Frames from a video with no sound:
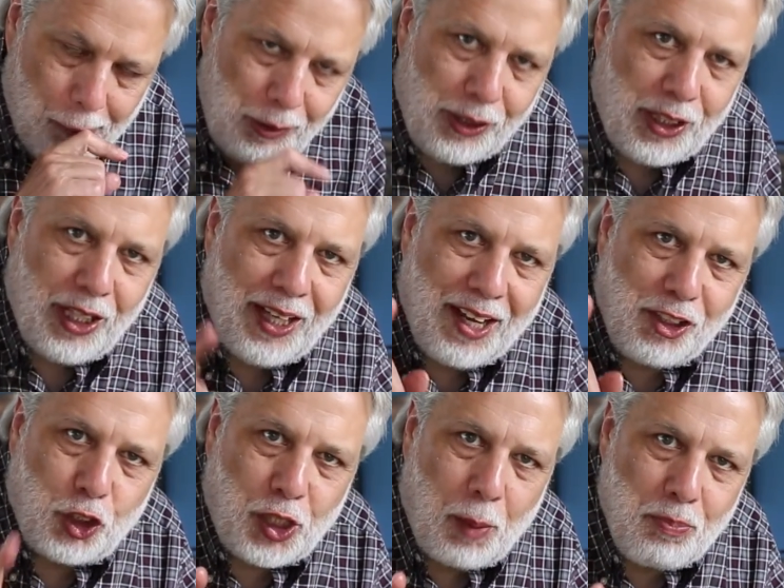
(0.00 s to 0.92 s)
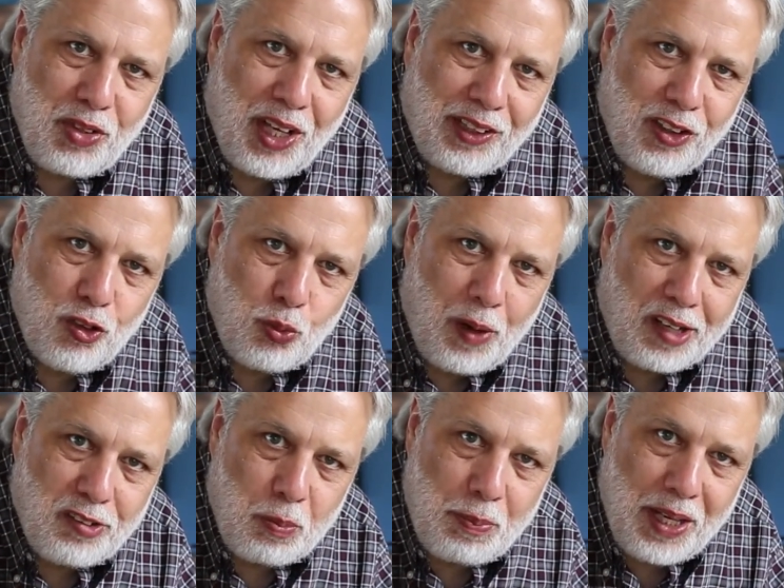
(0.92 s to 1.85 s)
you can get gems like this
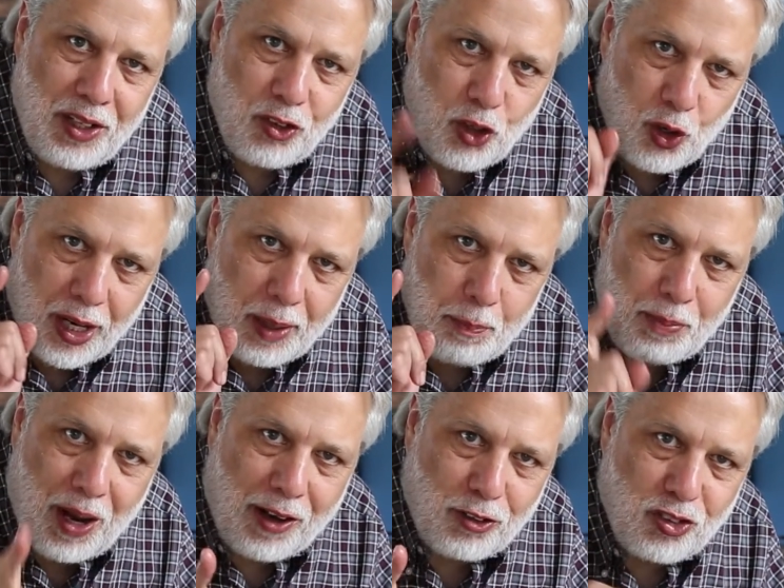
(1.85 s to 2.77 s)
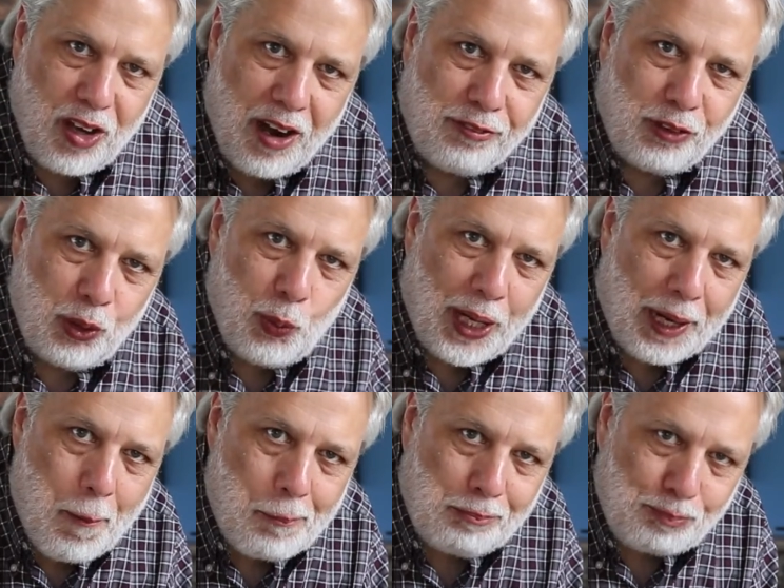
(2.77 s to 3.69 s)
recipe in your inbox every week.
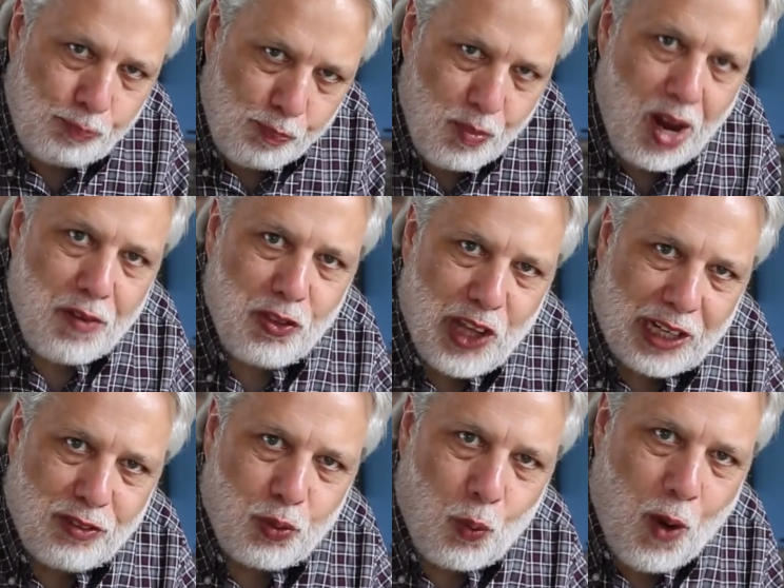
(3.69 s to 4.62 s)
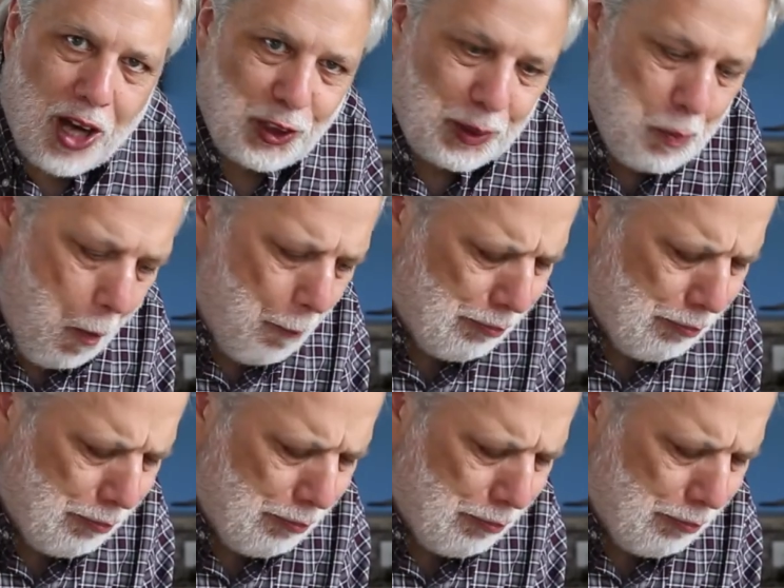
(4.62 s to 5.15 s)
Thanks for watching.